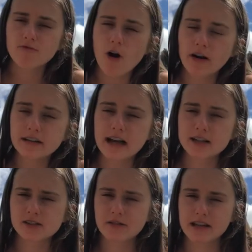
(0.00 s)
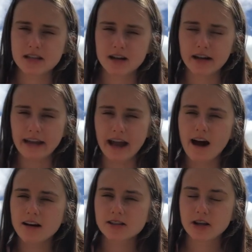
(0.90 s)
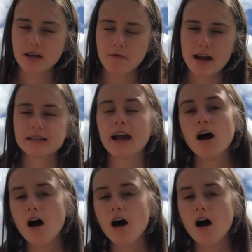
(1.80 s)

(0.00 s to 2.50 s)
Wrong intentions when they're starting out. So they might say,